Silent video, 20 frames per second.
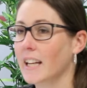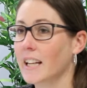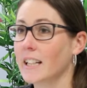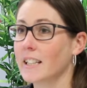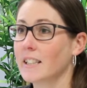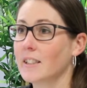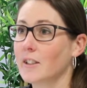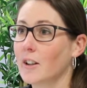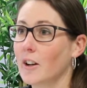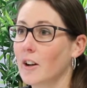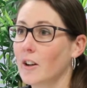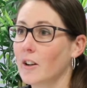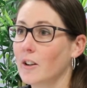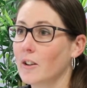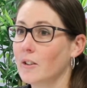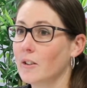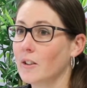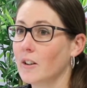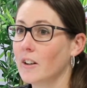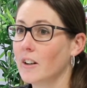And
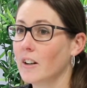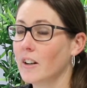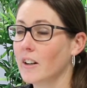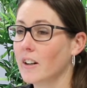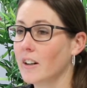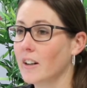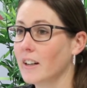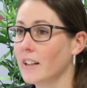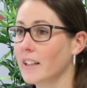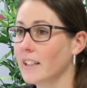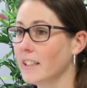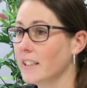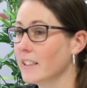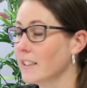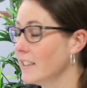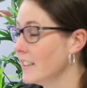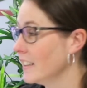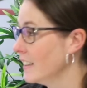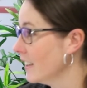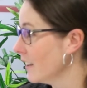so I
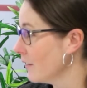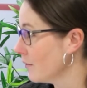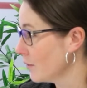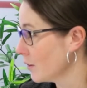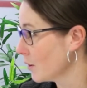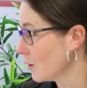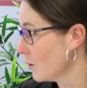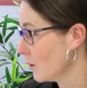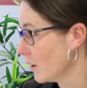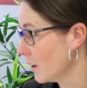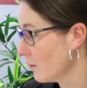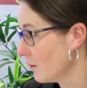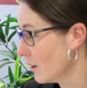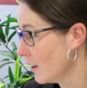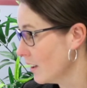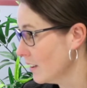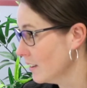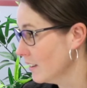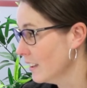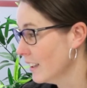did that for quite a
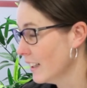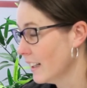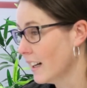while.